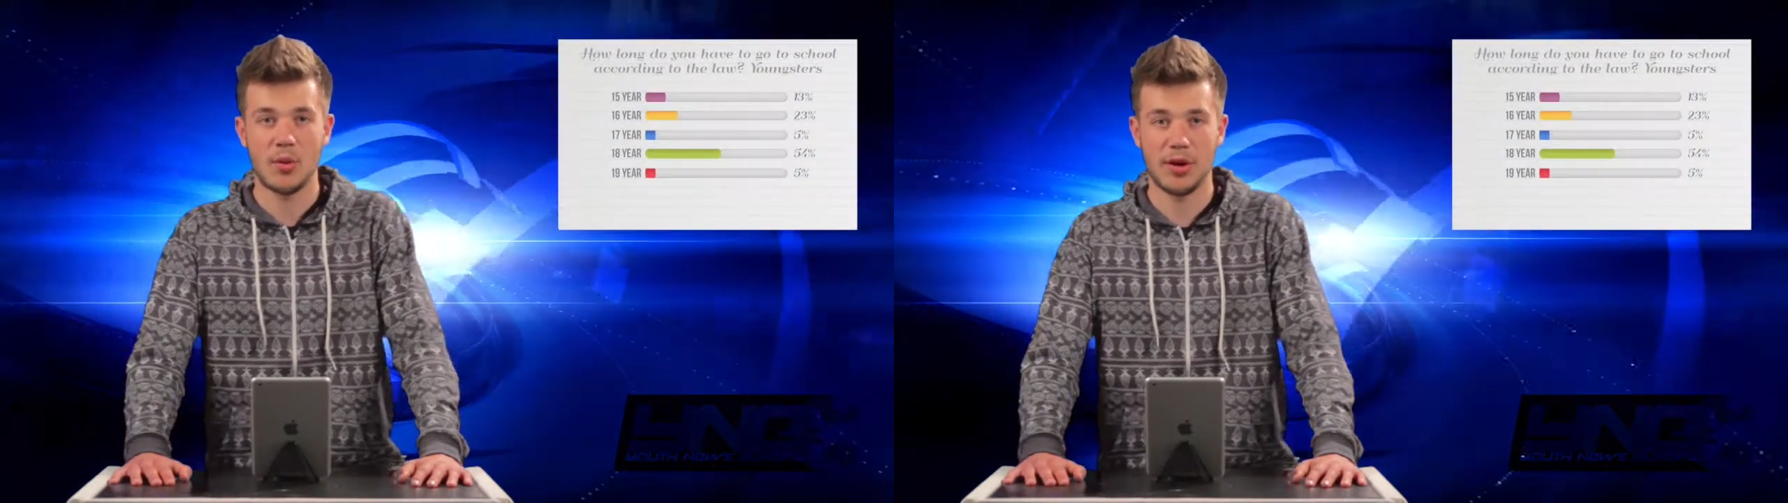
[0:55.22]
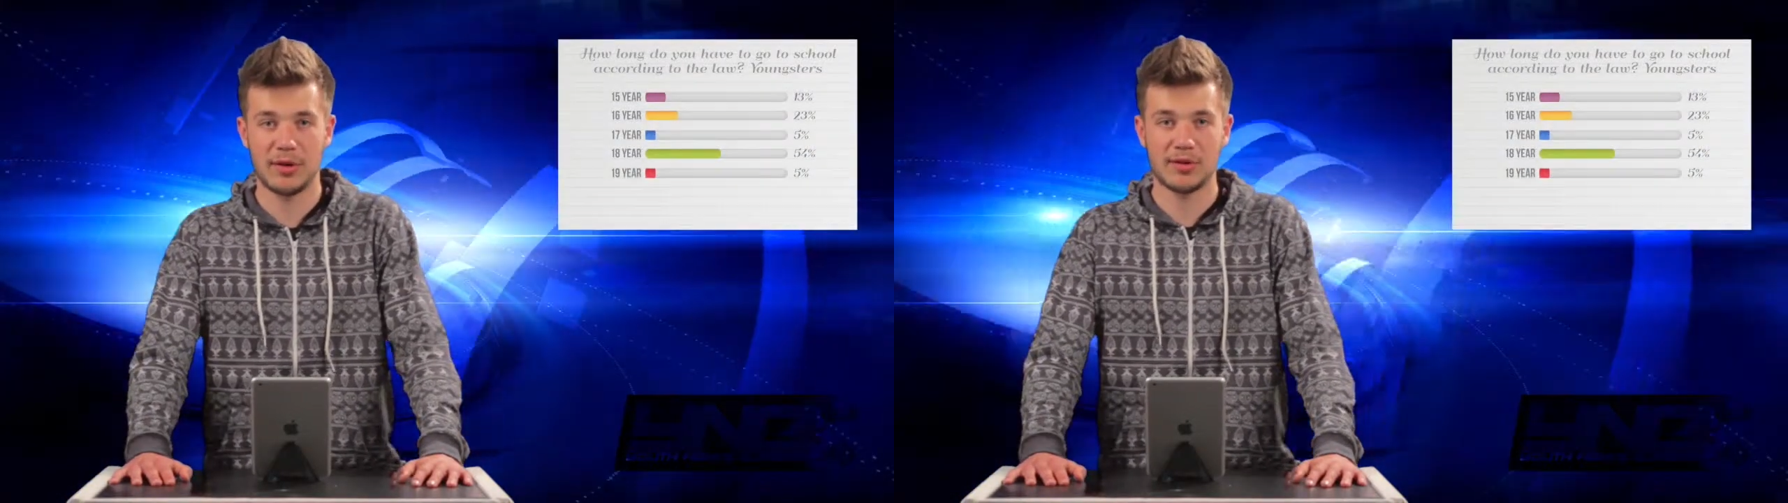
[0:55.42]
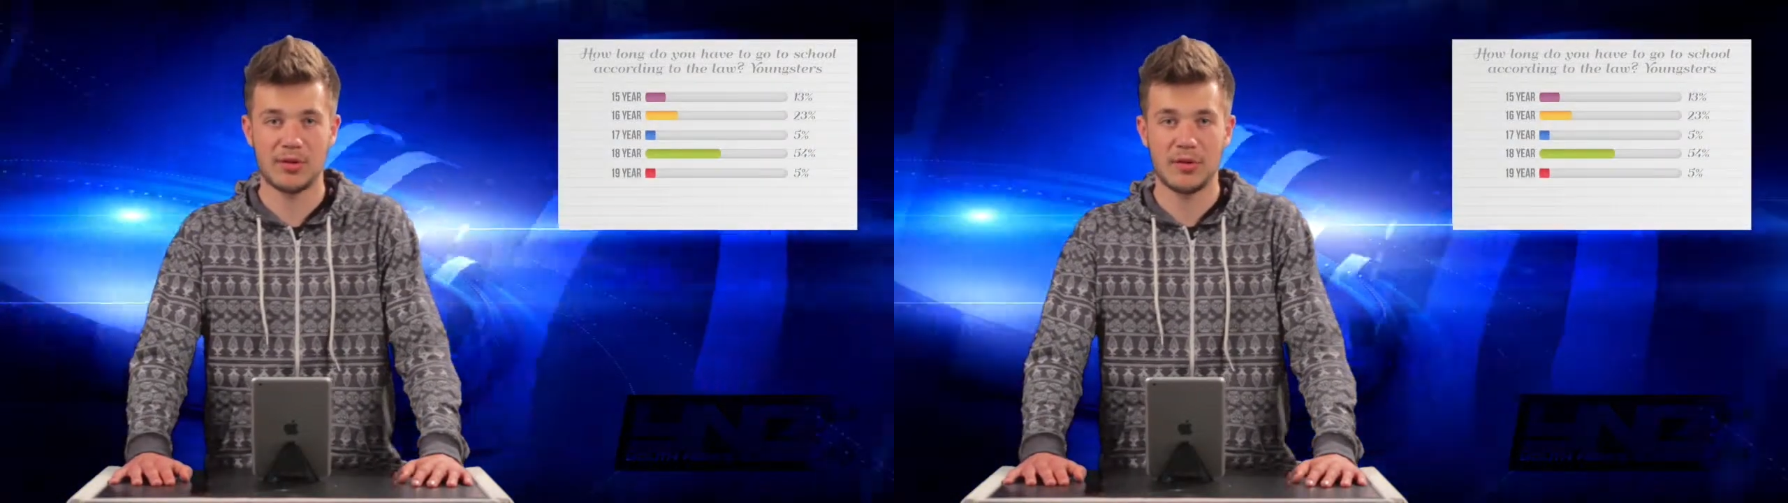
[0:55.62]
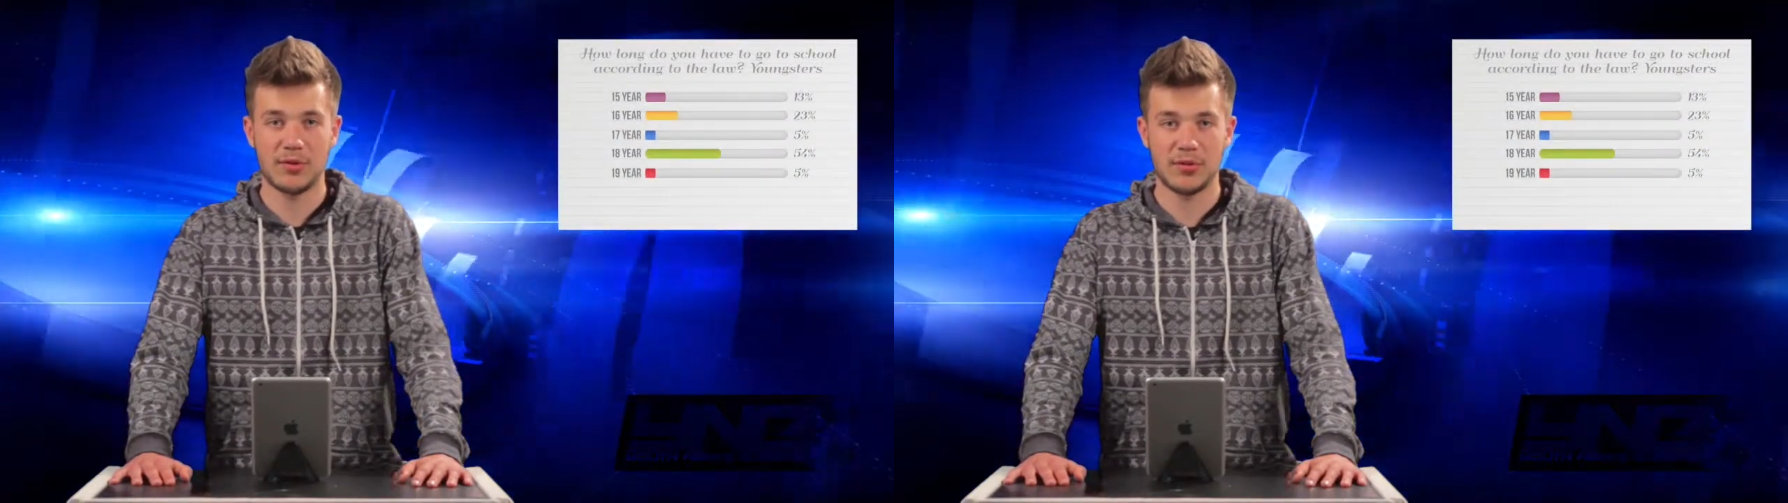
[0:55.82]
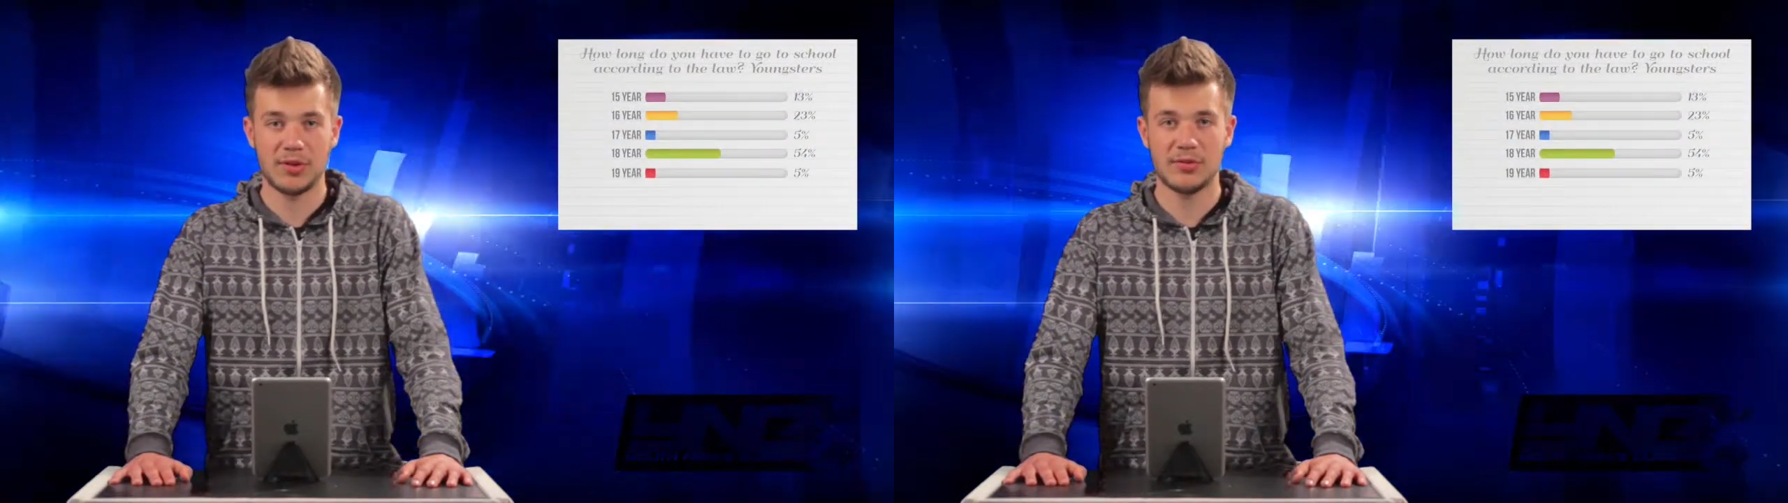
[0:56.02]
whereas
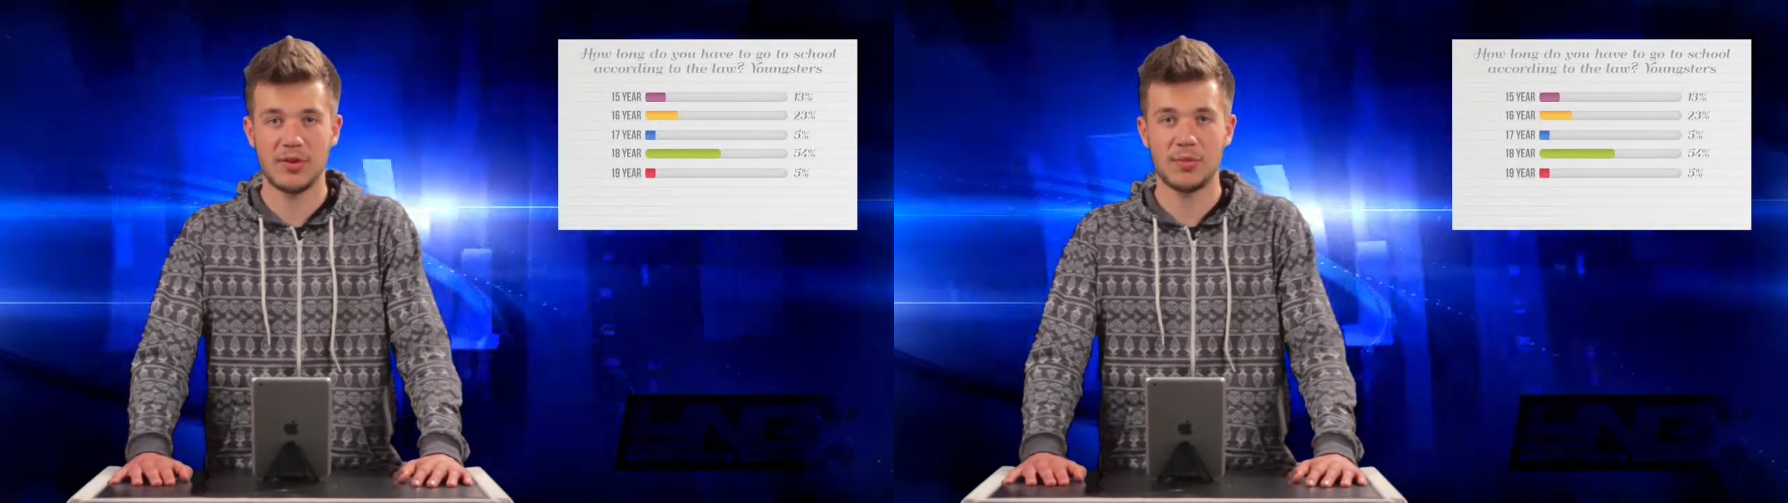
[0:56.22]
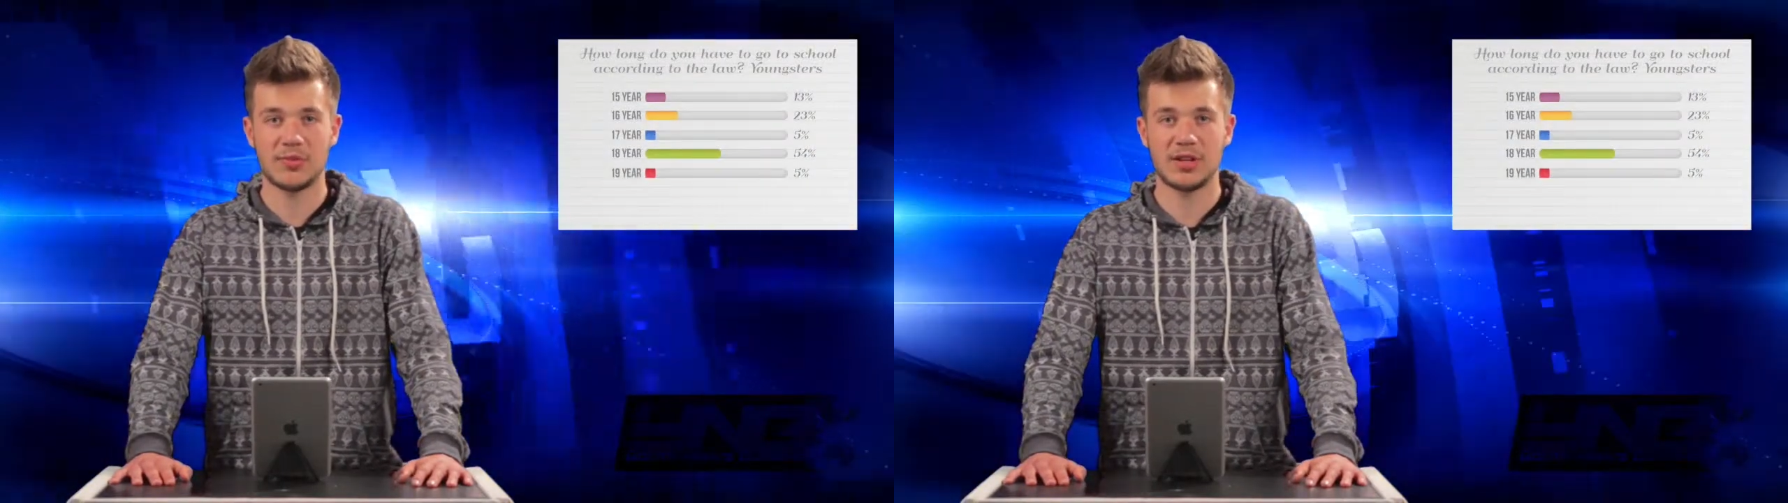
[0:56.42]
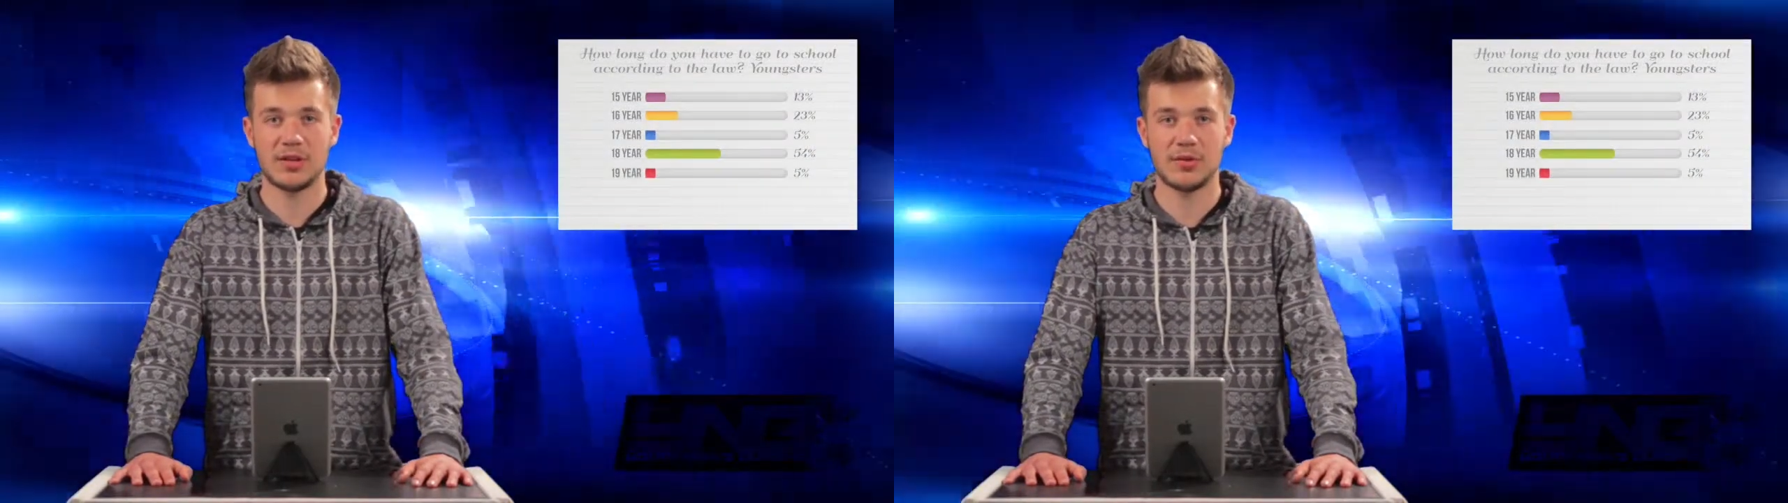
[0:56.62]
54%